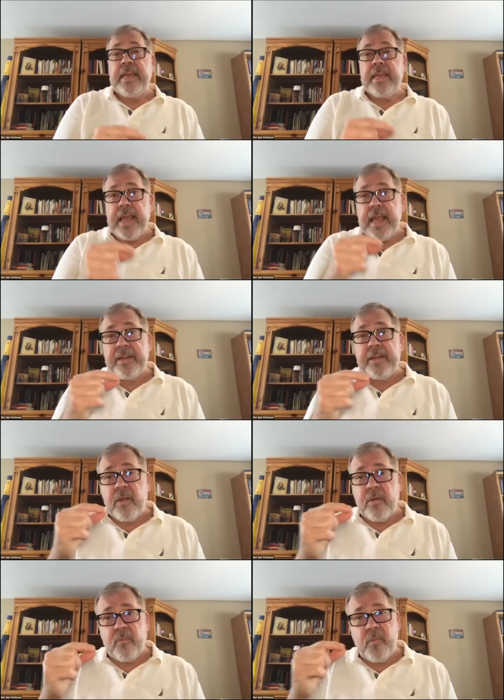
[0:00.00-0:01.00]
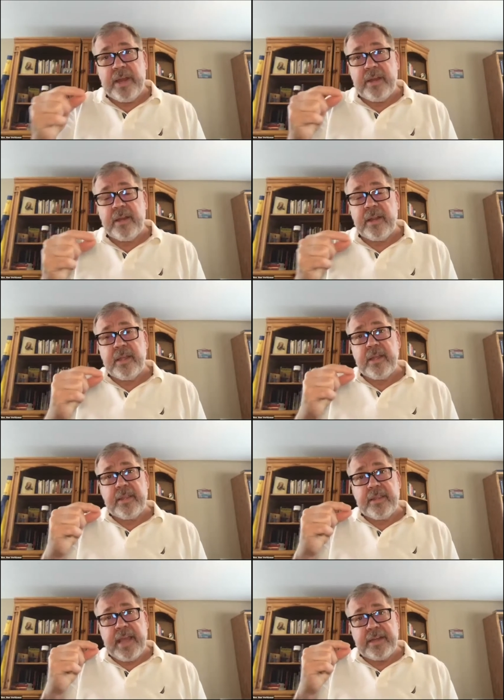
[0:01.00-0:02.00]
And when
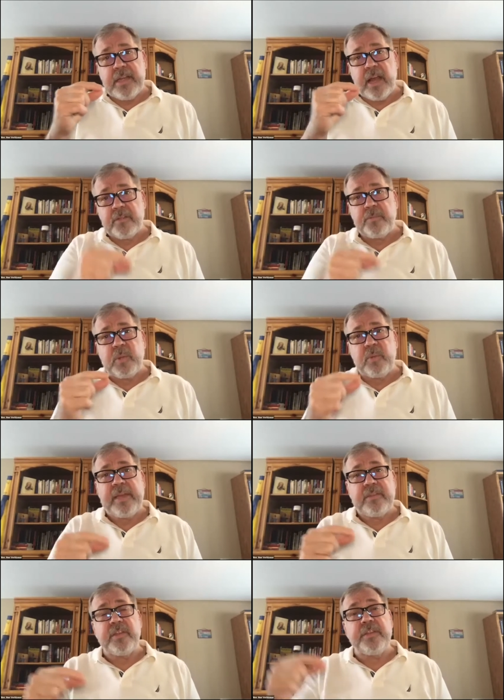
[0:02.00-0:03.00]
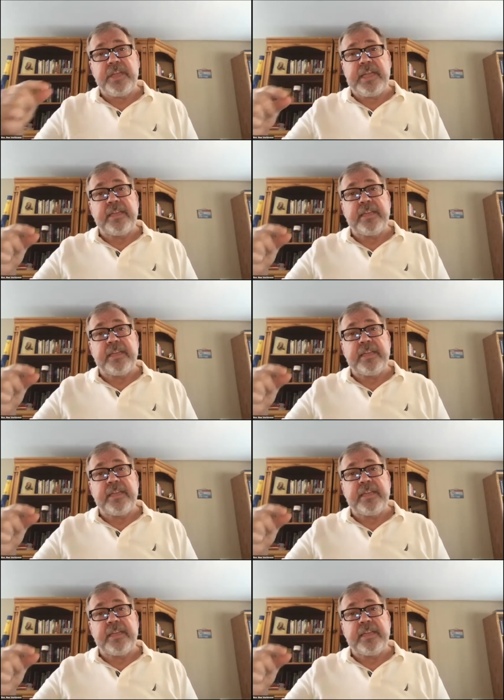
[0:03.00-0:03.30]
that gospel message is